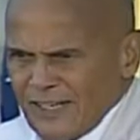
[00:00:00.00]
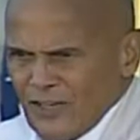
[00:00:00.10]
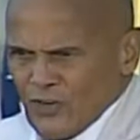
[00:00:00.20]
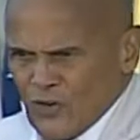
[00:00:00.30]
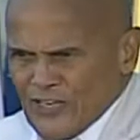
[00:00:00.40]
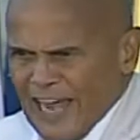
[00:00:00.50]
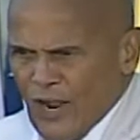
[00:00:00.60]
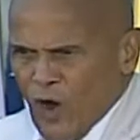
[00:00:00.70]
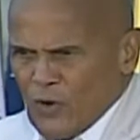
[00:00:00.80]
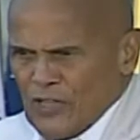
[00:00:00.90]
could not
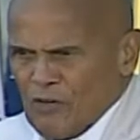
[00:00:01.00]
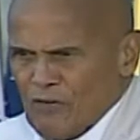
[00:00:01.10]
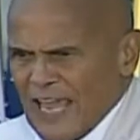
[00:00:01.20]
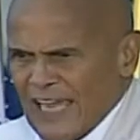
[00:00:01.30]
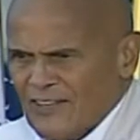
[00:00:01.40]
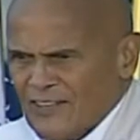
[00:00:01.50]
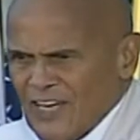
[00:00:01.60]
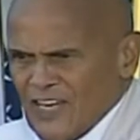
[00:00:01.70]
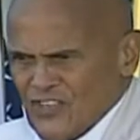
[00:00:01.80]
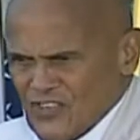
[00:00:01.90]
only create
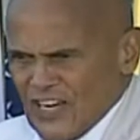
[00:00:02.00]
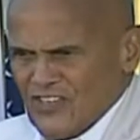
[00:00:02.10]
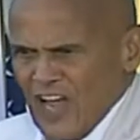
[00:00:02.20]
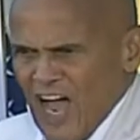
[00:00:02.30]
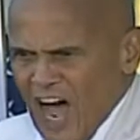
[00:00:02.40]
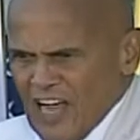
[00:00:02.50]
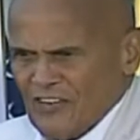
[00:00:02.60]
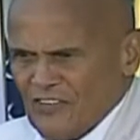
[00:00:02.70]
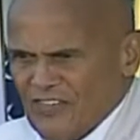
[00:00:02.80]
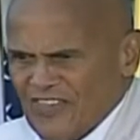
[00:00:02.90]

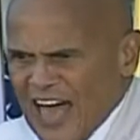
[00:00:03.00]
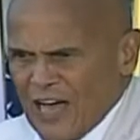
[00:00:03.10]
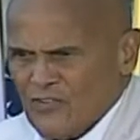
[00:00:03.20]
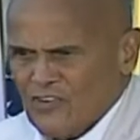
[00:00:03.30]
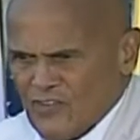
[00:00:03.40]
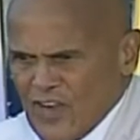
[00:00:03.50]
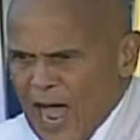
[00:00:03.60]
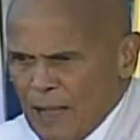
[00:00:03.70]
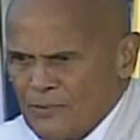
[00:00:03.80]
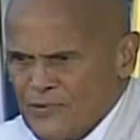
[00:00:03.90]
600,000
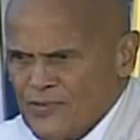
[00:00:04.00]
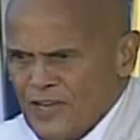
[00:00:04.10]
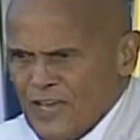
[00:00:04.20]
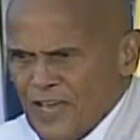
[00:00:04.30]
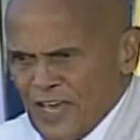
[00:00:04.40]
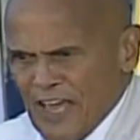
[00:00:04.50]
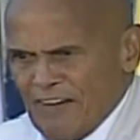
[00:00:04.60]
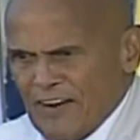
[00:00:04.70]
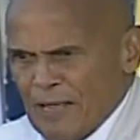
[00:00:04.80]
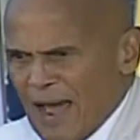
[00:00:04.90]
jobs
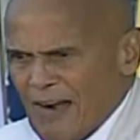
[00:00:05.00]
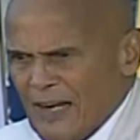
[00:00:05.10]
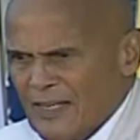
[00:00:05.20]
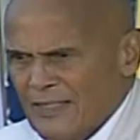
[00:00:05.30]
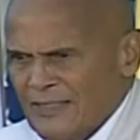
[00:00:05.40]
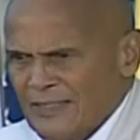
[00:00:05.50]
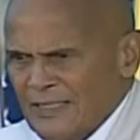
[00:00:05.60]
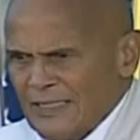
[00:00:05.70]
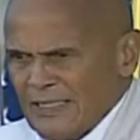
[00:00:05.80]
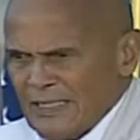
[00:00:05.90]
here in America,
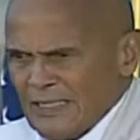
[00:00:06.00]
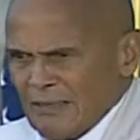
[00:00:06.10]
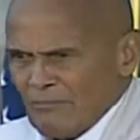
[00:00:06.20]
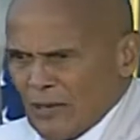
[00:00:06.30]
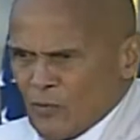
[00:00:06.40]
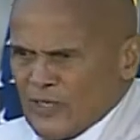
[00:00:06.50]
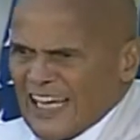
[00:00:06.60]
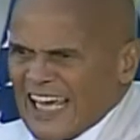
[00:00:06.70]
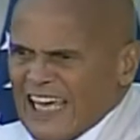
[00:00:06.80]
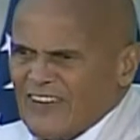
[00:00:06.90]
but would
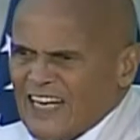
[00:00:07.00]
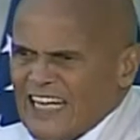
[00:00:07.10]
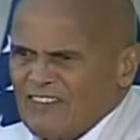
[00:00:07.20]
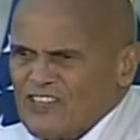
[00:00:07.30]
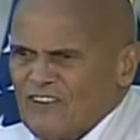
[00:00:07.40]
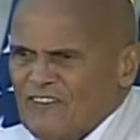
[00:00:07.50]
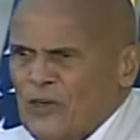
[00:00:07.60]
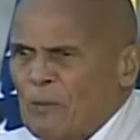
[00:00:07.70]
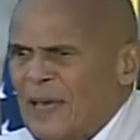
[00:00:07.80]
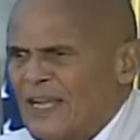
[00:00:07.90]
even leave us a
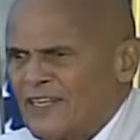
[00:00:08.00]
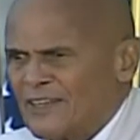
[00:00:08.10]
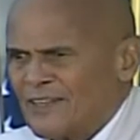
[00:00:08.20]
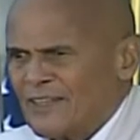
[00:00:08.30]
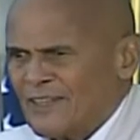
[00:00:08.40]
few billion